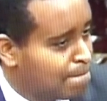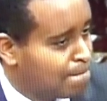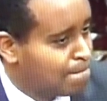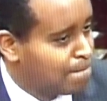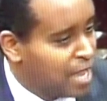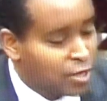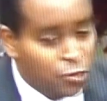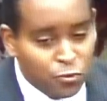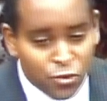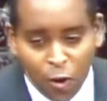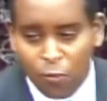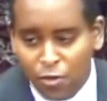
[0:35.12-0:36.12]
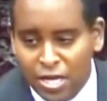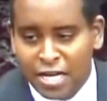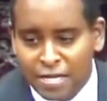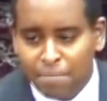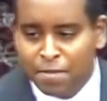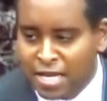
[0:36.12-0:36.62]
And you don't need
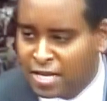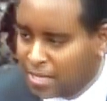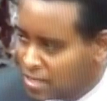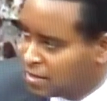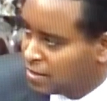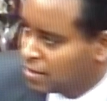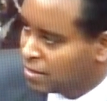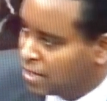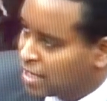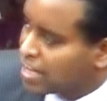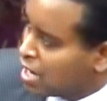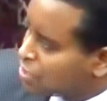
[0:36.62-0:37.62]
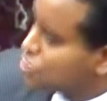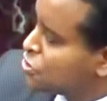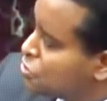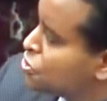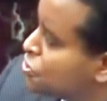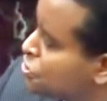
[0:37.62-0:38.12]
to be a
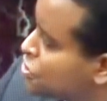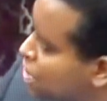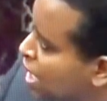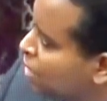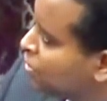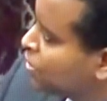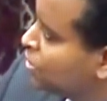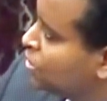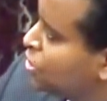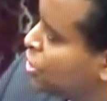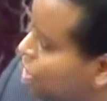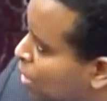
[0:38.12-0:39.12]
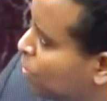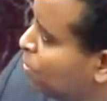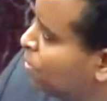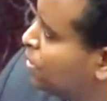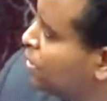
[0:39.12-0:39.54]
constitutional scholar to know